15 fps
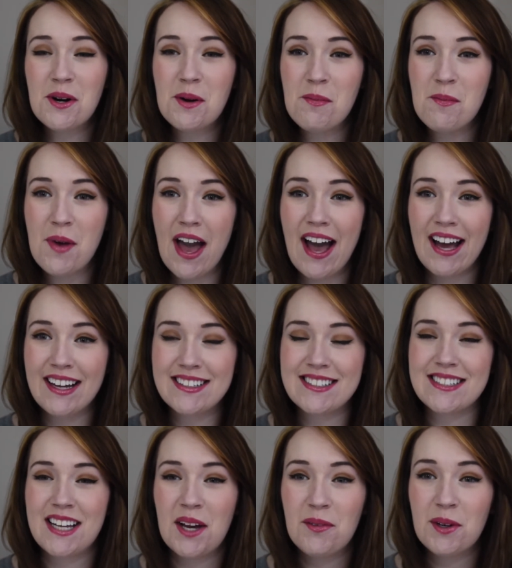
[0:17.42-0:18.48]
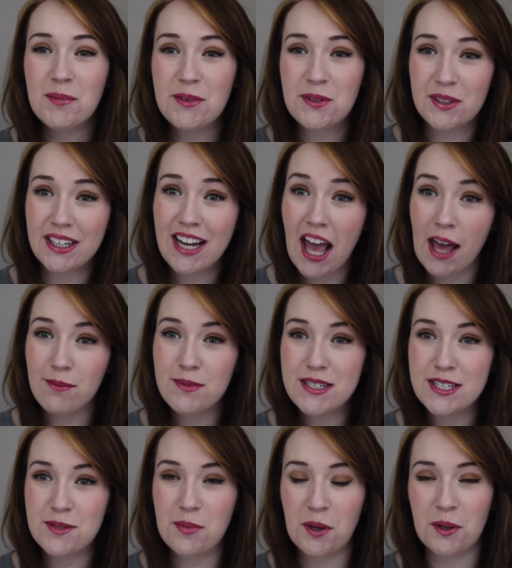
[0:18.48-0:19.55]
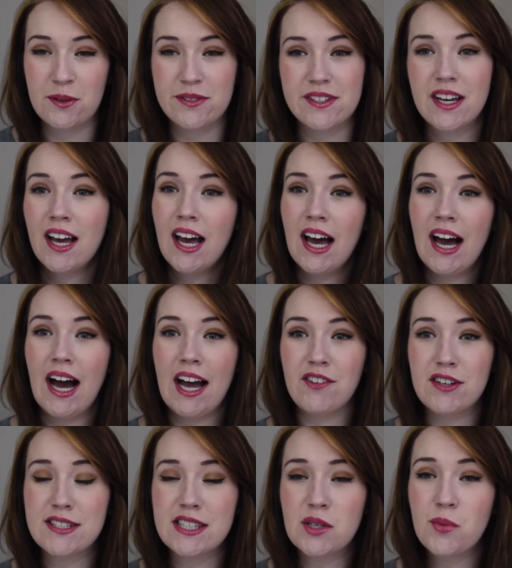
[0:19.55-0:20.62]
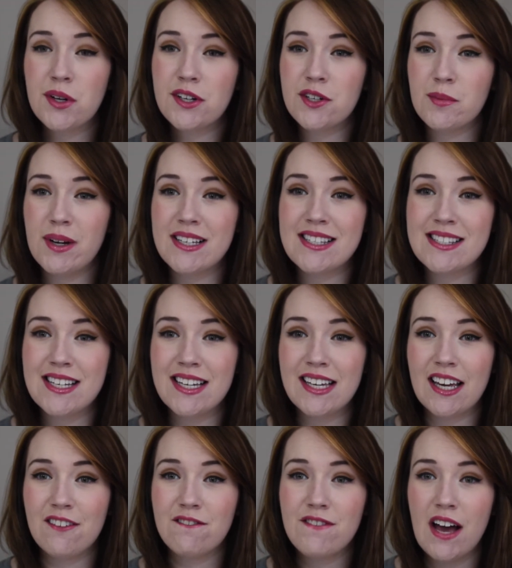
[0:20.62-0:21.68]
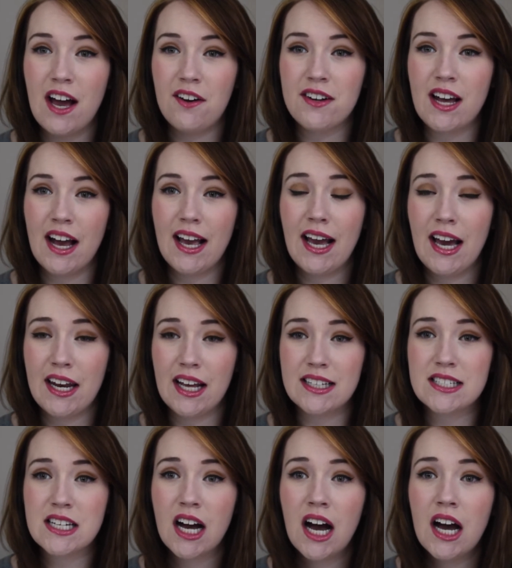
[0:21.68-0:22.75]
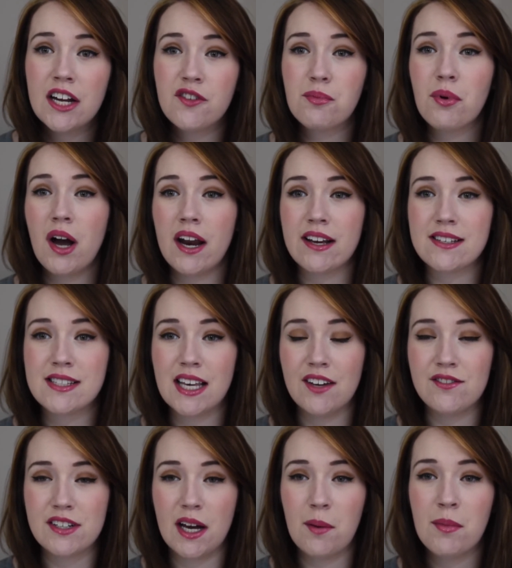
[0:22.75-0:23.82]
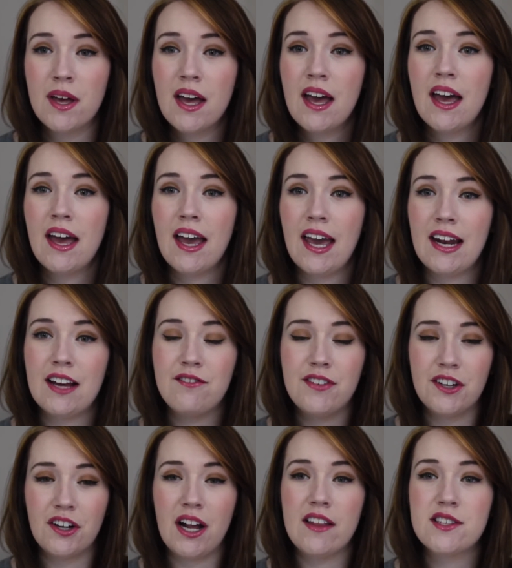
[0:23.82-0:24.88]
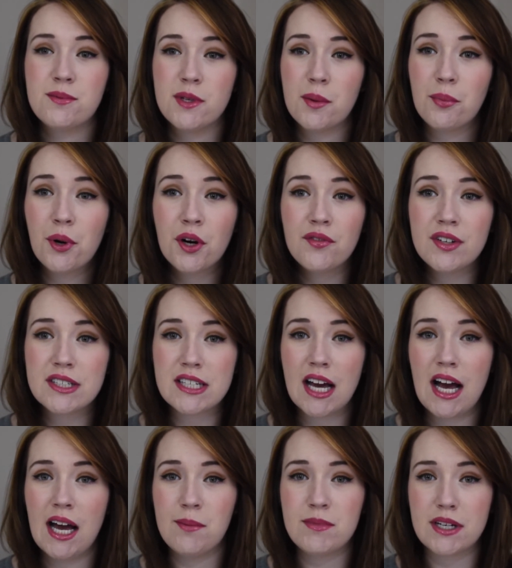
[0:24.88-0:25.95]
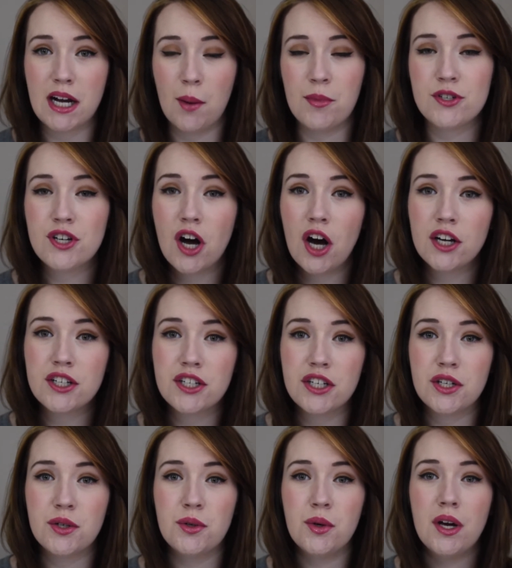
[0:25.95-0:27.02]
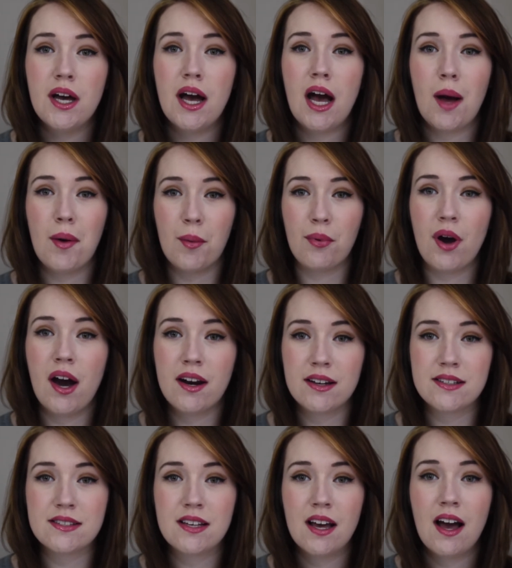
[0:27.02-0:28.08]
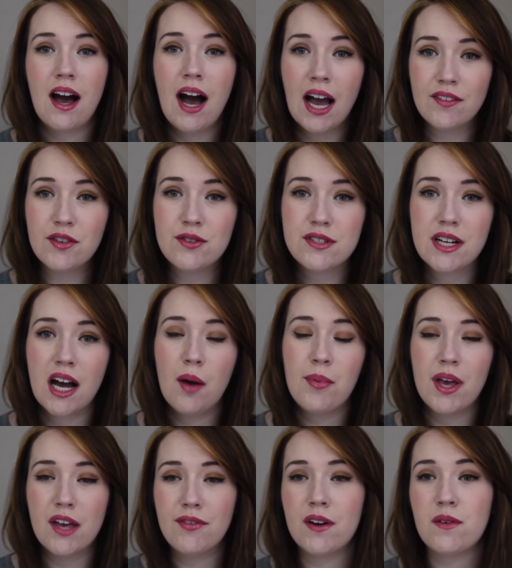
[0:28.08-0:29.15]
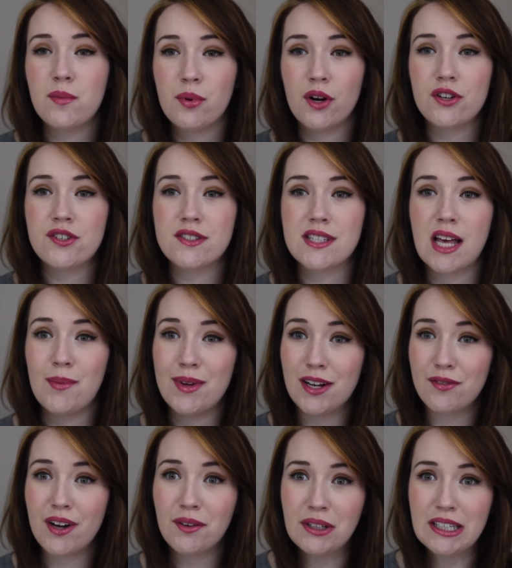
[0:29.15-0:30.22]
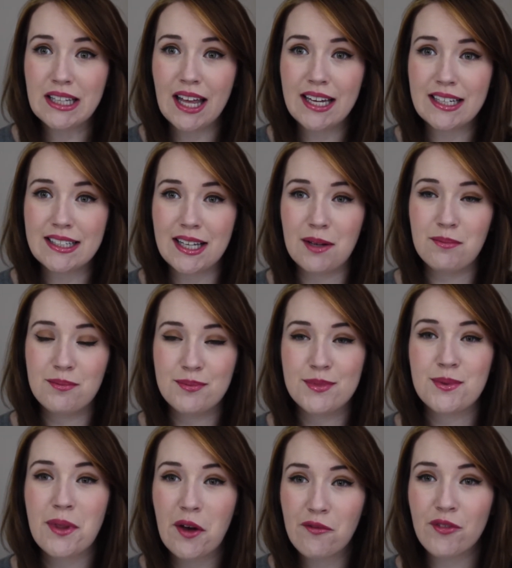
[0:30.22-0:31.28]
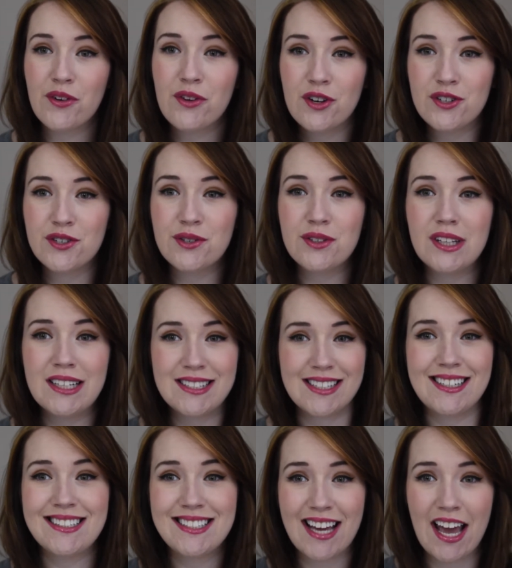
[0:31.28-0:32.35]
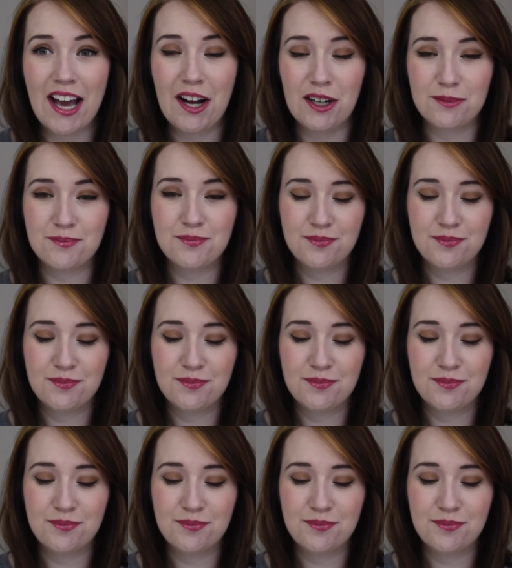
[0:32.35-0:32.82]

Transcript: welcome back. Today we're going to be doing an empties post. I recently went under my sink and found I had a ton of products saved up, and I figured this would be the perfect time to come and talk to you about products I've used up, if I repurchased them, and if I really liked them. So without further ado, let's get into hair.